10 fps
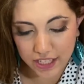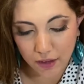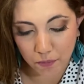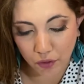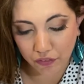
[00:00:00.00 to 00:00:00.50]

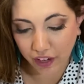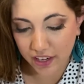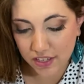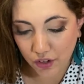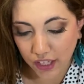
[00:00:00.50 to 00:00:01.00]
improves hair
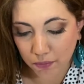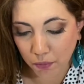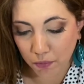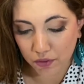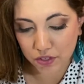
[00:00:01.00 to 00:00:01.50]
strength,
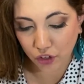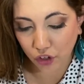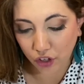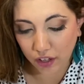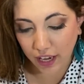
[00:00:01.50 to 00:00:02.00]
promotes
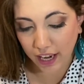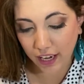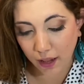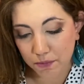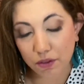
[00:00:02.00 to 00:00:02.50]
curl, and
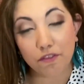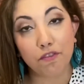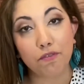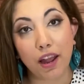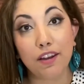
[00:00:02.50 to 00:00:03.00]
helps
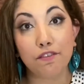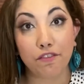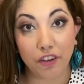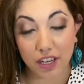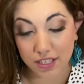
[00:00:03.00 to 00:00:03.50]
fight
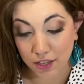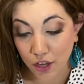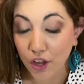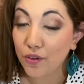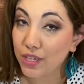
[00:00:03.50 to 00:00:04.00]
frizz.
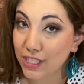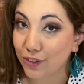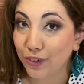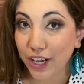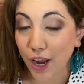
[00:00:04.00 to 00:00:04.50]
Just a
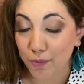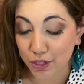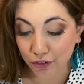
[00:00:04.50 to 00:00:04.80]
great option